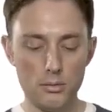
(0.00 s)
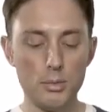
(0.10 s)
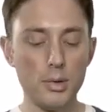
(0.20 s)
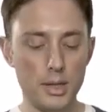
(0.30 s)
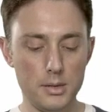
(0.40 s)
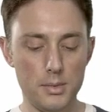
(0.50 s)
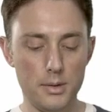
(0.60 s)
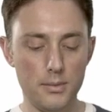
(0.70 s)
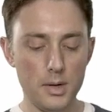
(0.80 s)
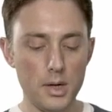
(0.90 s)
replacement.
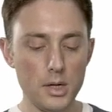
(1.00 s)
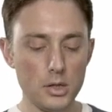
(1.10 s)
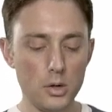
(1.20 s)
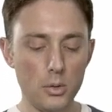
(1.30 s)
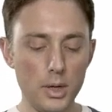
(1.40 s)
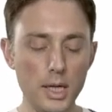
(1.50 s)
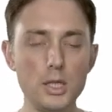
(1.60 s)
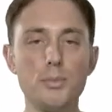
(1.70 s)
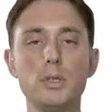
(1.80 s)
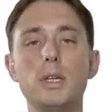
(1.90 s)
So
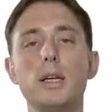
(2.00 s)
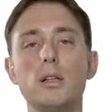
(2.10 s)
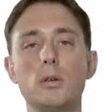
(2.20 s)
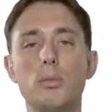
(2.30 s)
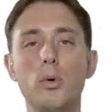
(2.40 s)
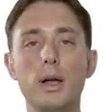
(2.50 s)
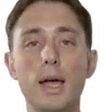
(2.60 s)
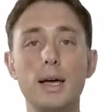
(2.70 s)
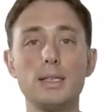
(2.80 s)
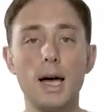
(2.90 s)
each particular point
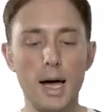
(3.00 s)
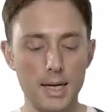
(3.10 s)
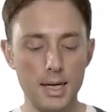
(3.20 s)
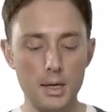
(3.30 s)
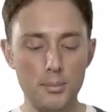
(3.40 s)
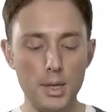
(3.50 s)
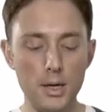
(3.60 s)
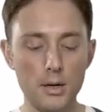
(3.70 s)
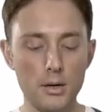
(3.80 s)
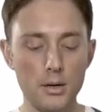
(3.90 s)
xi can
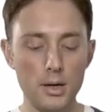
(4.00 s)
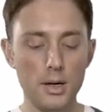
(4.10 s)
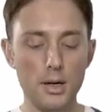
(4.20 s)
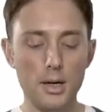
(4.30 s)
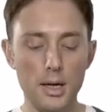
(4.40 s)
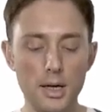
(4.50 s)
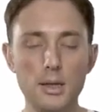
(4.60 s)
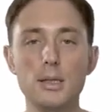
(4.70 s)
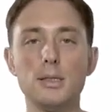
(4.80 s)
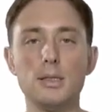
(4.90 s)
appear
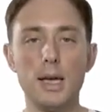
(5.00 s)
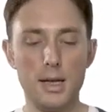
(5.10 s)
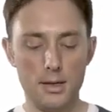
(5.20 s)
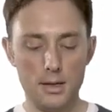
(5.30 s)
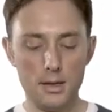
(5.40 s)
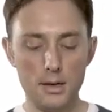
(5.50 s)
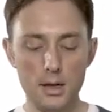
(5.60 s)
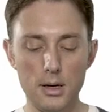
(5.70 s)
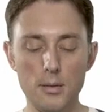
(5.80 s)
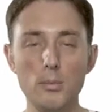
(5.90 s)
in this set
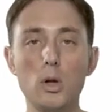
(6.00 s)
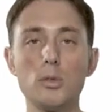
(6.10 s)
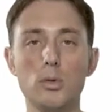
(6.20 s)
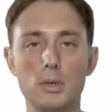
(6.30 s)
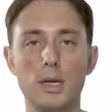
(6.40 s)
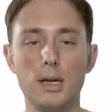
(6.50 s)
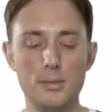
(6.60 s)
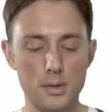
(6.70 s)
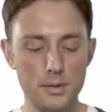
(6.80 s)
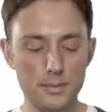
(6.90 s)
multiple
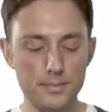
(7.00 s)
times.